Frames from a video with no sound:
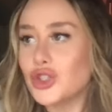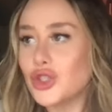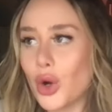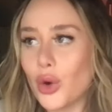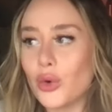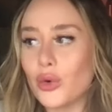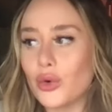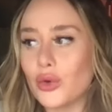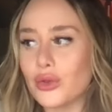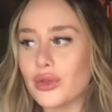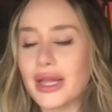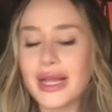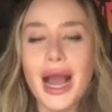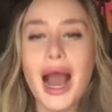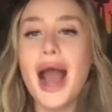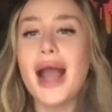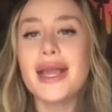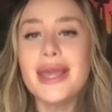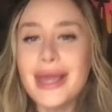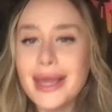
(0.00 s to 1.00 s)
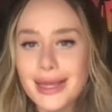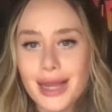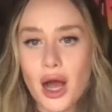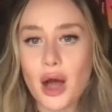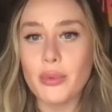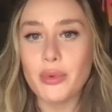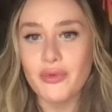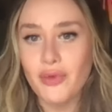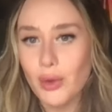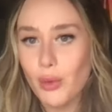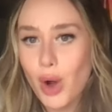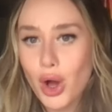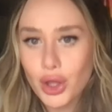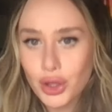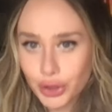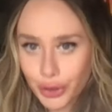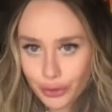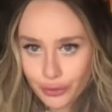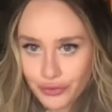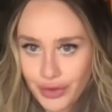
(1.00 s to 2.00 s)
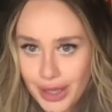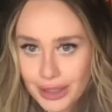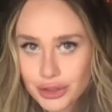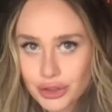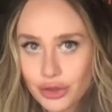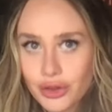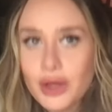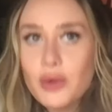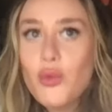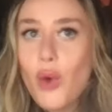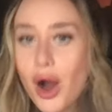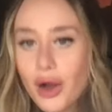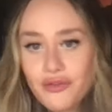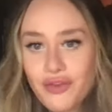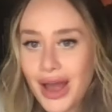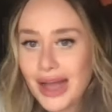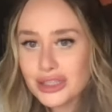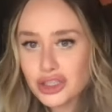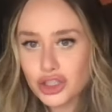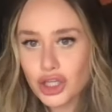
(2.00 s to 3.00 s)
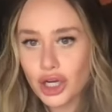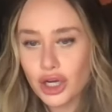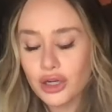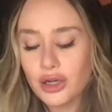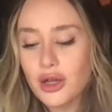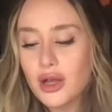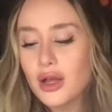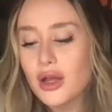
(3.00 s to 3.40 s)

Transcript: Don't like, I can't help if I walk a little faster. Like, walk faster.